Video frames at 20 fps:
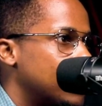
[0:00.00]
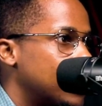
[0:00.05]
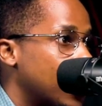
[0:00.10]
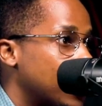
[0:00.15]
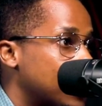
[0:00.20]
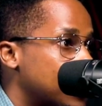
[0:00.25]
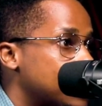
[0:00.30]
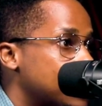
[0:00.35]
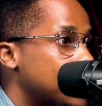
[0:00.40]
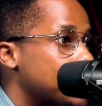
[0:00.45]

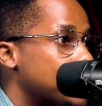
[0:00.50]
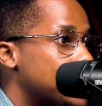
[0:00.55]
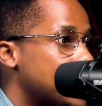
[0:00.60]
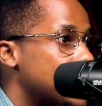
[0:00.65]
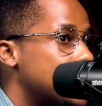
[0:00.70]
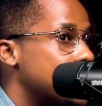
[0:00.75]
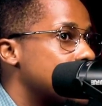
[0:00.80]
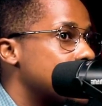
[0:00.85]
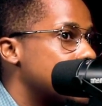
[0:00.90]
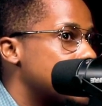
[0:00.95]
that
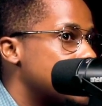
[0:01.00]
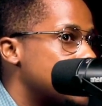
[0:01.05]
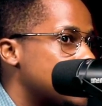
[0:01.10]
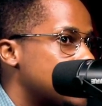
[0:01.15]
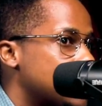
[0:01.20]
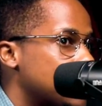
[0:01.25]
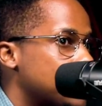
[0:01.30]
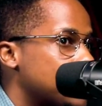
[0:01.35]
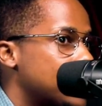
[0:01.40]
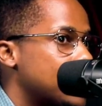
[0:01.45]
temptation is
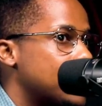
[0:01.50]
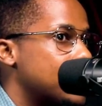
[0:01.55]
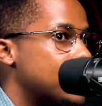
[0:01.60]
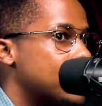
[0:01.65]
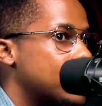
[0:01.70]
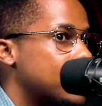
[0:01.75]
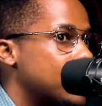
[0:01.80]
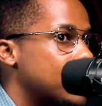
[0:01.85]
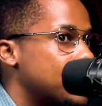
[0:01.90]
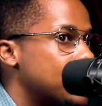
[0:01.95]
a
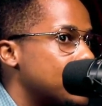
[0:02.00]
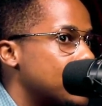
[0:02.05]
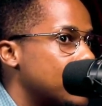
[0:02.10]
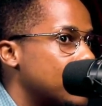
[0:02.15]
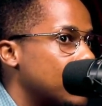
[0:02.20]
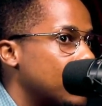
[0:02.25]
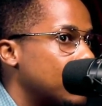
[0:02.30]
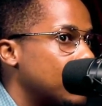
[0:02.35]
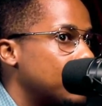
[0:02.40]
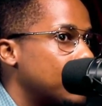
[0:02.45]
temptation that
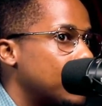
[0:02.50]
you,